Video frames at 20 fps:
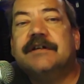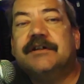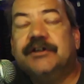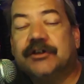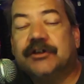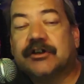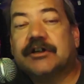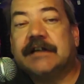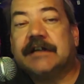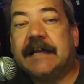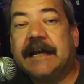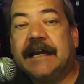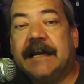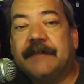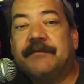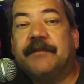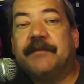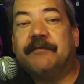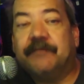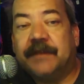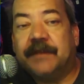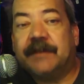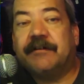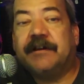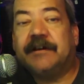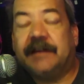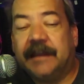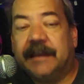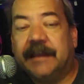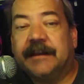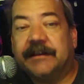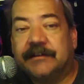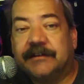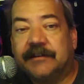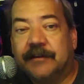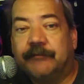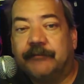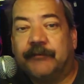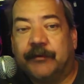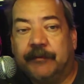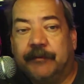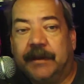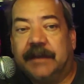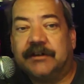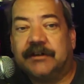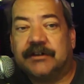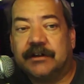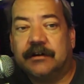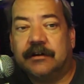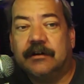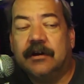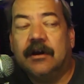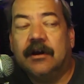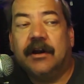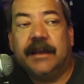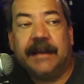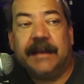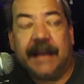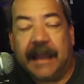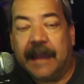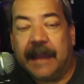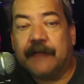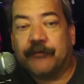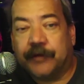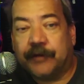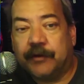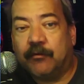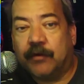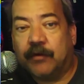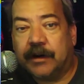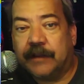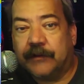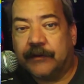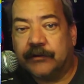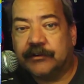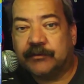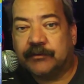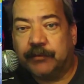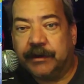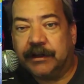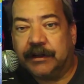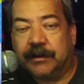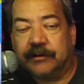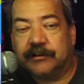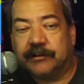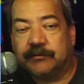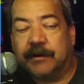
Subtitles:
you're going to have the very latest information in every one of those windows,